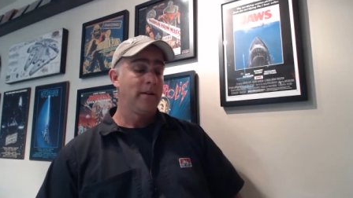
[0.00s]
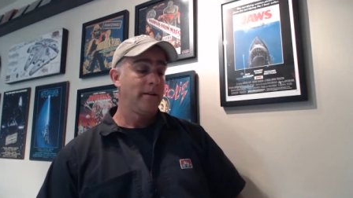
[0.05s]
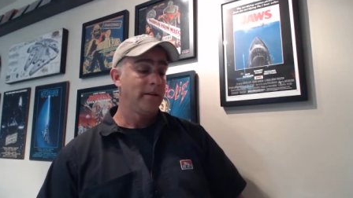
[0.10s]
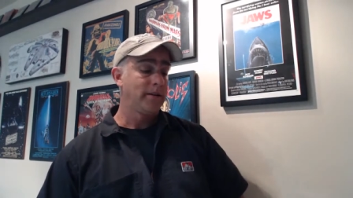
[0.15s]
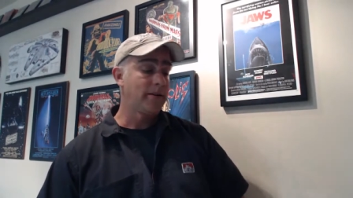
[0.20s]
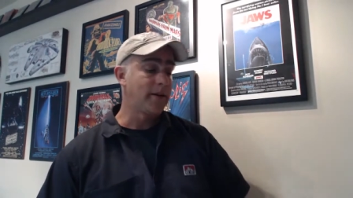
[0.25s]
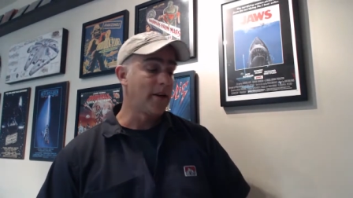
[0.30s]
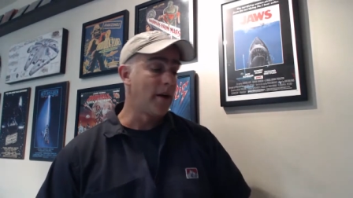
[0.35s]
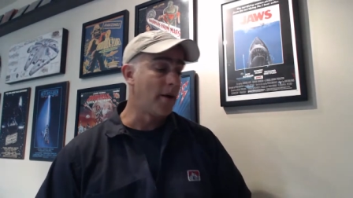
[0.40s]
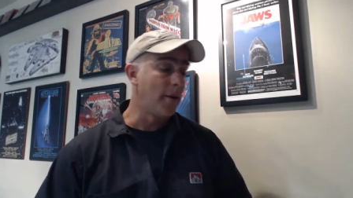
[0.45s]

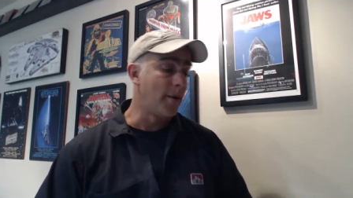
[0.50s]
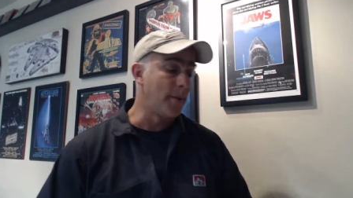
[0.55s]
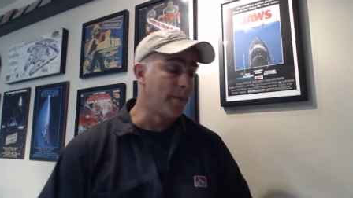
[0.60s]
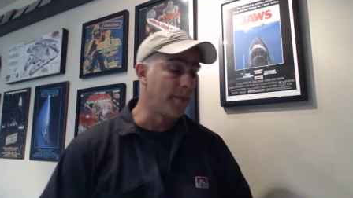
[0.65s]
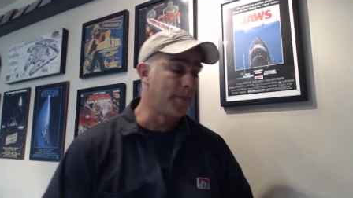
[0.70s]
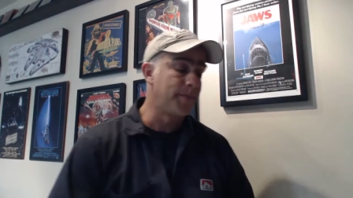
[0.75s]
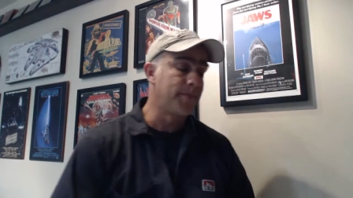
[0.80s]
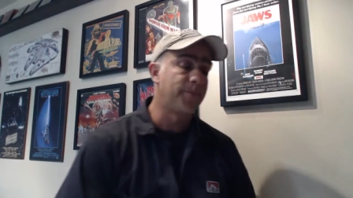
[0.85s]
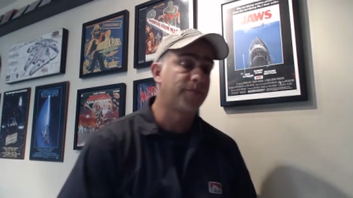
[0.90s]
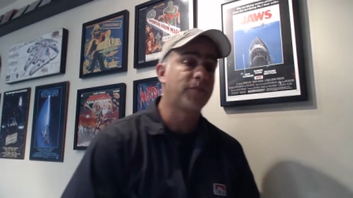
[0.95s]
So
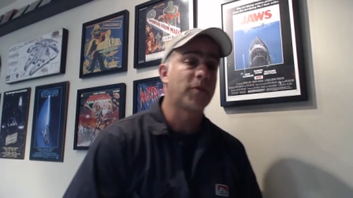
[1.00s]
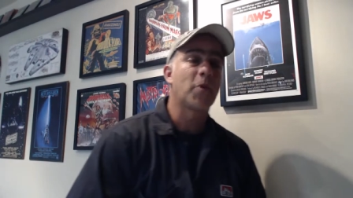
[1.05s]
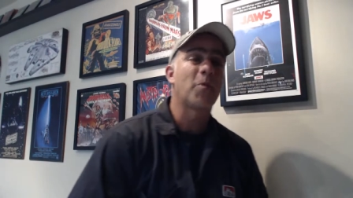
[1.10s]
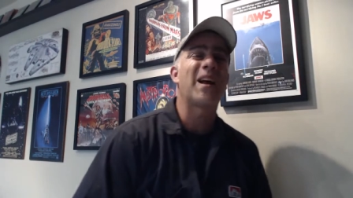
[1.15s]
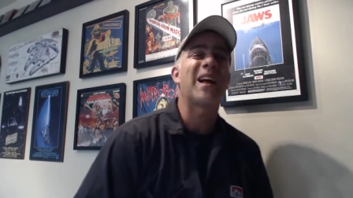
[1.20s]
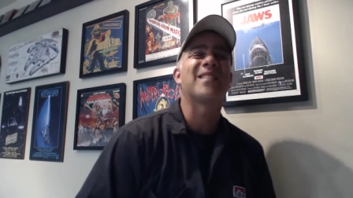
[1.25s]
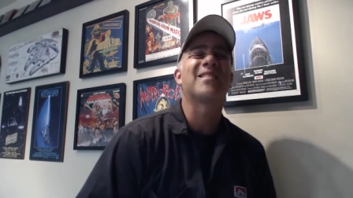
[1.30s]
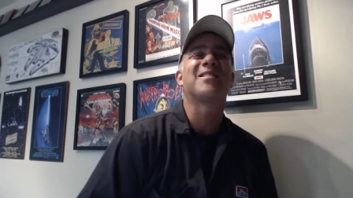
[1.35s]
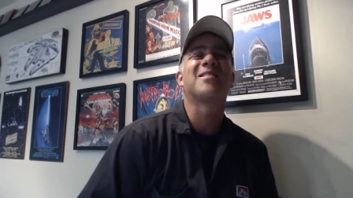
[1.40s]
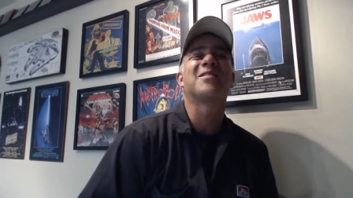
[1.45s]
we
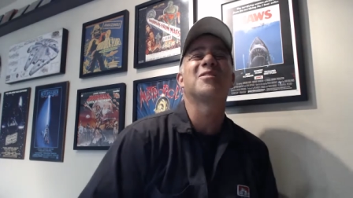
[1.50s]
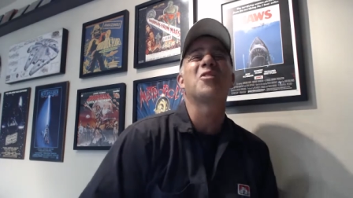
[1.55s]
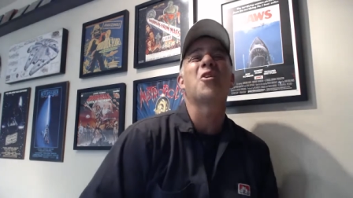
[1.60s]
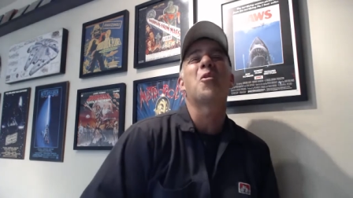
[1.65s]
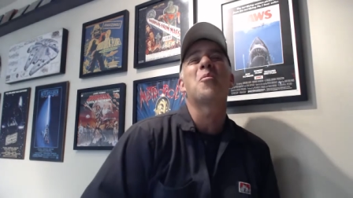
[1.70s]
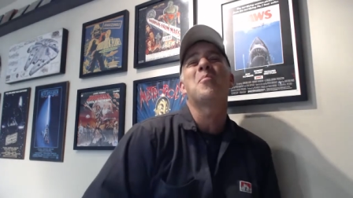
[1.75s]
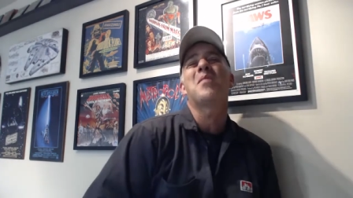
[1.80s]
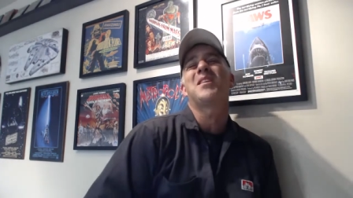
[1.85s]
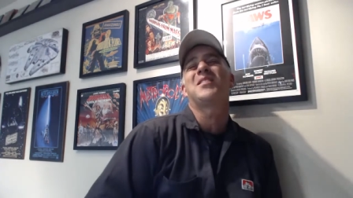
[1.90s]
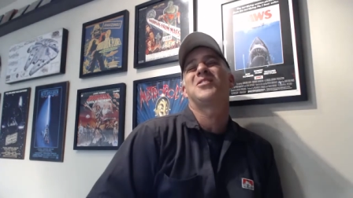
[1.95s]
got
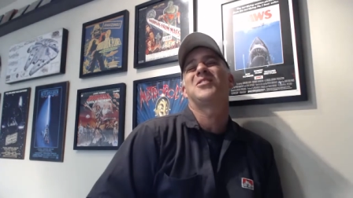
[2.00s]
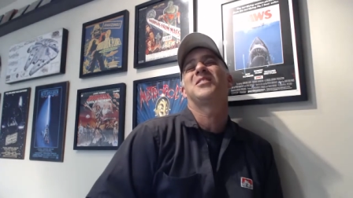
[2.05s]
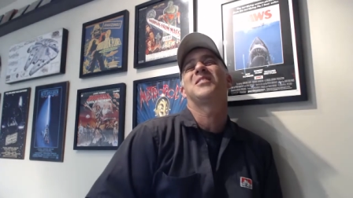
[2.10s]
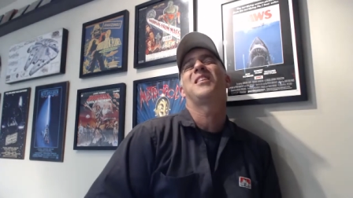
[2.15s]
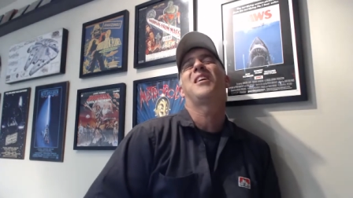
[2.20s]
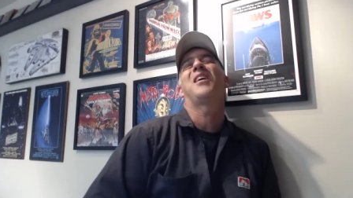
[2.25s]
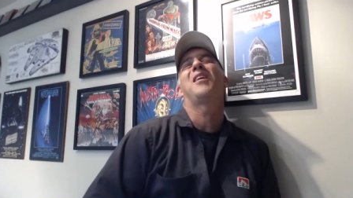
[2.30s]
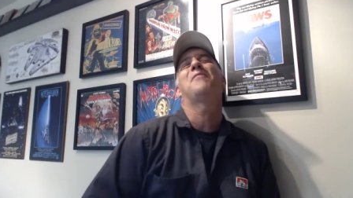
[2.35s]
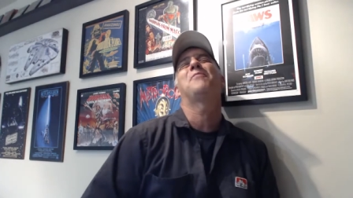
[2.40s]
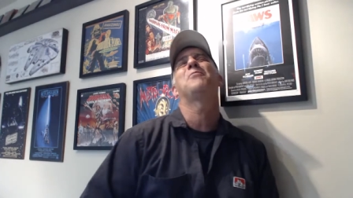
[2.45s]
so much
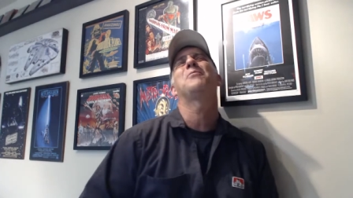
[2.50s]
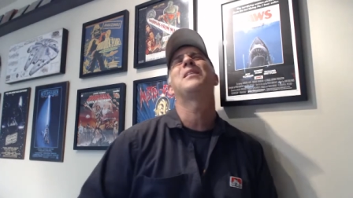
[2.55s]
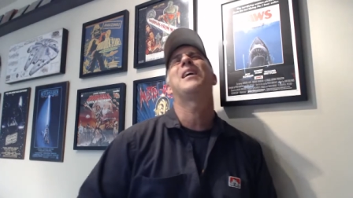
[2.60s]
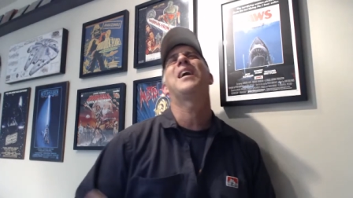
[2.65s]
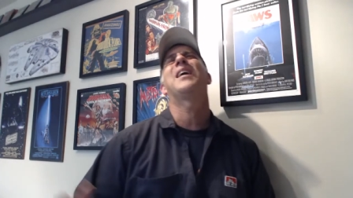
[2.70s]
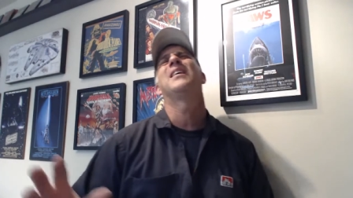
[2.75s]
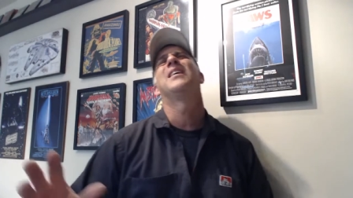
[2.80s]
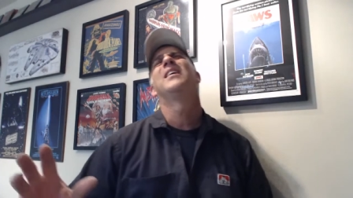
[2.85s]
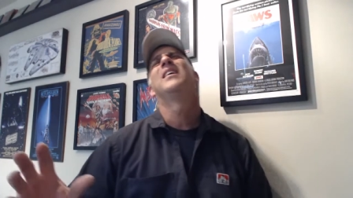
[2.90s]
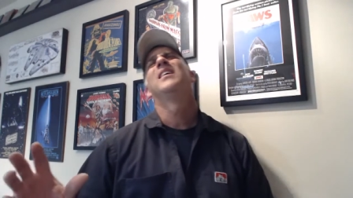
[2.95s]
stuff. We
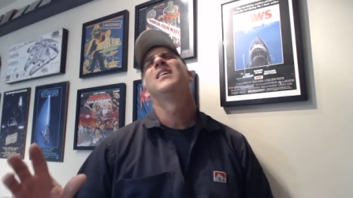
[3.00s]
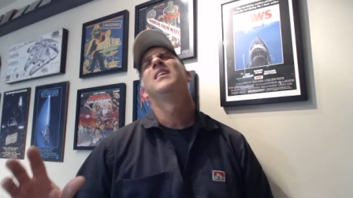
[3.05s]
got